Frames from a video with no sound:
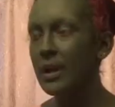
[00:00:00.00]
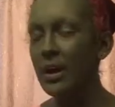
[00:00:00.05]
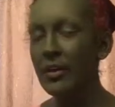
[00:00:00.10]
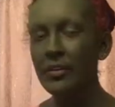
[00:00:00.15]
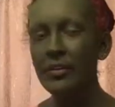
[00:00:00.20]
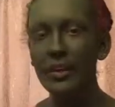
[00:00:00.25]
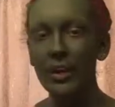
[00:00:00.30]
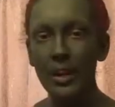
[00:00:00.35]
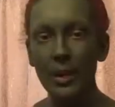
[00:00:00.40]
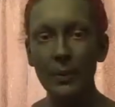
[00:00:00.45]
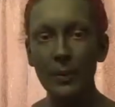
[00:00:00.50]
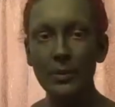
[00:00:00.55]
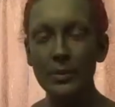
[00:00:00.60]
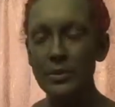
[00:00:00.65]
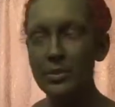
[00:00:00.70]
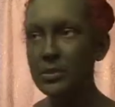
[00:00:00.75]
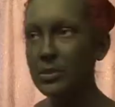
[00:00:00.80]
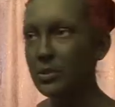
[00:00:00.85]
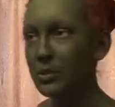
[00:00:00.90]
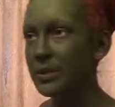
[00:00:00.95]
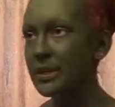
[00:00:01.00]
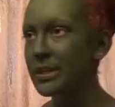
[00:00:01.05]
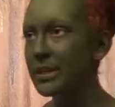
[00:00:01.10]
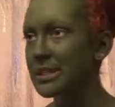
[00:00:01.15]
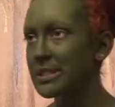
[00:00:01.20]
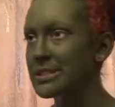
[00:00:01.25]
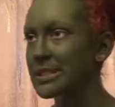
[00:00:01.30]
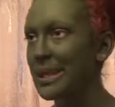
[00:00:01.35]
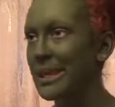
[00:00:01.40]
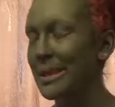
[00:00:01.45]
now that I'm as green
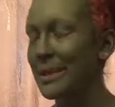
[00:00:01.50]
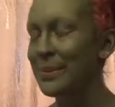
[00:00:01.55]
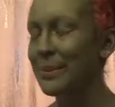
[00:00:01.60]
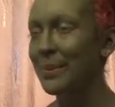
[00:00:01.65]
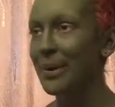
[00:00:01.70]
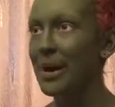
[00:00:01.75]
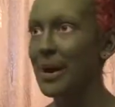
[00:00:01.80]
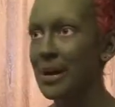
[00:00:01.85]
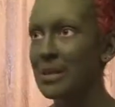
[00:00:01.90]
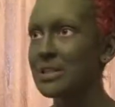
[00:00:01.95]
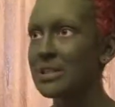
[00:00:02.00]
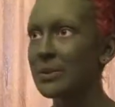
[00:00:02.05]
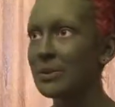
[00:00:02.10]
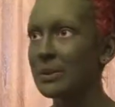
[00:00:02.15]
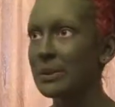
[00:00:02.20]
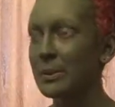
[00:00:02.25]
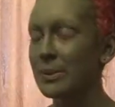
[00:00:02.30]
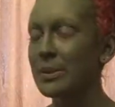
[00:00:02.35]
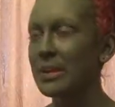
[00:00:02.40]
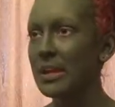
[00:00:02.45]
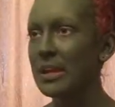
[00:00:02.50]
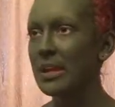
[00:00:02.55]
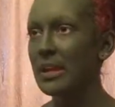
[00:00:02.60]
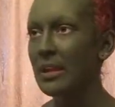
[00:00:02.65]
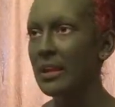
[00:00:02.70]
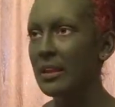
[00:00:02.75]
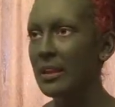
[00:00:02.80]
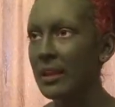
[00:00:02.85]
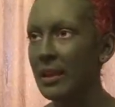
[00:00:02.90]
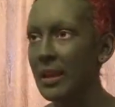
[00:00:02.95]
as I can possibly be,
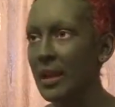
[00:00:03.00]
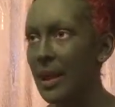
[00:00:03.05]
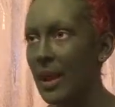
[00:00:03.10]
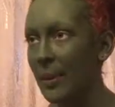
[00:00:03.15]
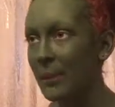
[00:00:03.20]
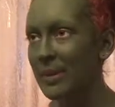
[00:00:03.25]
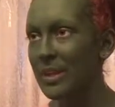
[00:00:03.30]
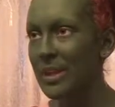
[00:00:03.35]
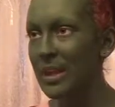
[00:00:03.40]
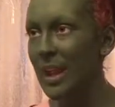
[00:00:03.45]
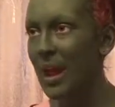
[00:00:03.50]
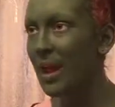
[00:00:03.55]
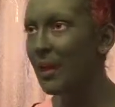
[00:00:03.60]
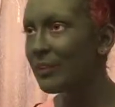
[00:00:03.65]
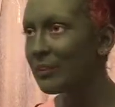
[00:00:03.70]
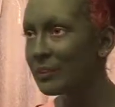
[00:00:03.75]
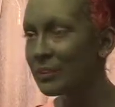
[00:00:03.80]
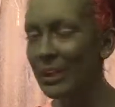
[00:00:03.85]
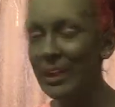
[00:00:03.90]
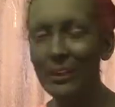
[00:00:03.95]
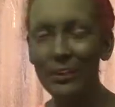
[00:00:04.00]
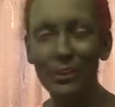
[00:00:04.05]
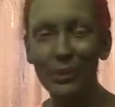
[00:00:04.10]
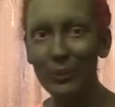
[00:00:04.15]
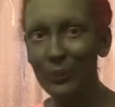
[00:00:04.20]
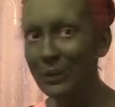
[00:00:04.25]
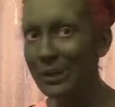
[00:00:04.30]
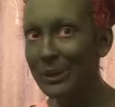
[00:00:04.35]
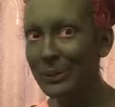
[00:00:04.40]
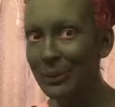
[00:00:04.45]
like, I mean, I look like the
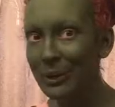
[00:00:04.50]
Green